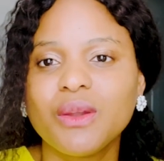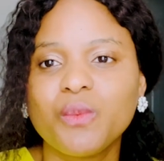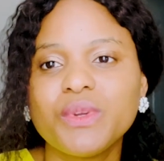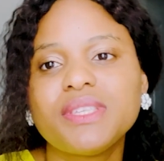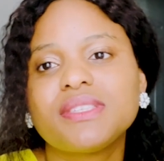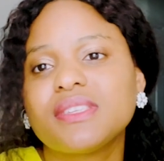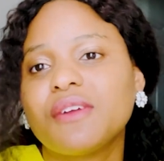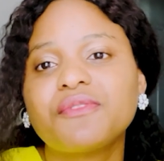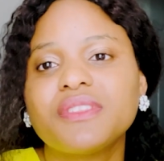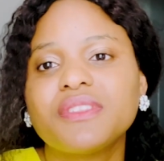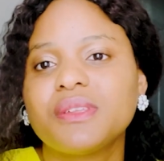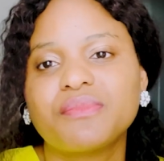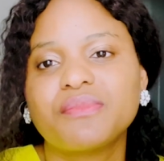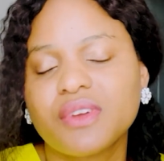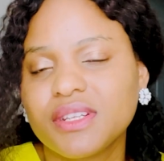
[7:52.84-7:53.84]
we suffer
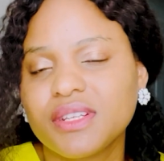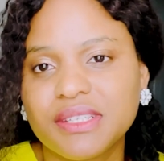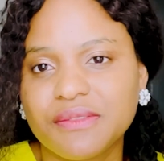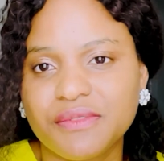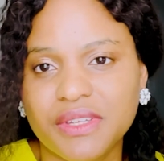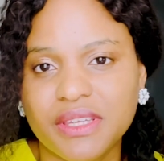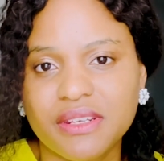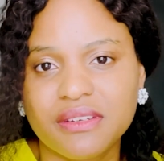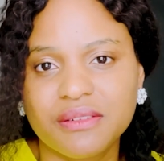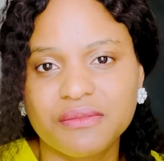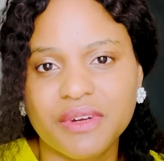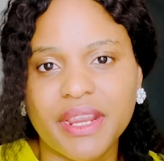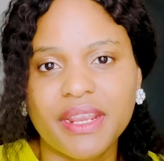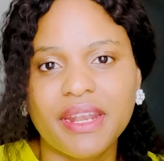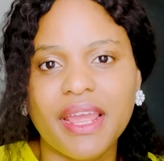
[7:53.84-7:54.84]
the brunt of it,
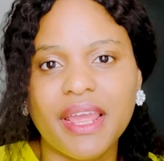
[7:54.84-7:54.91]
right?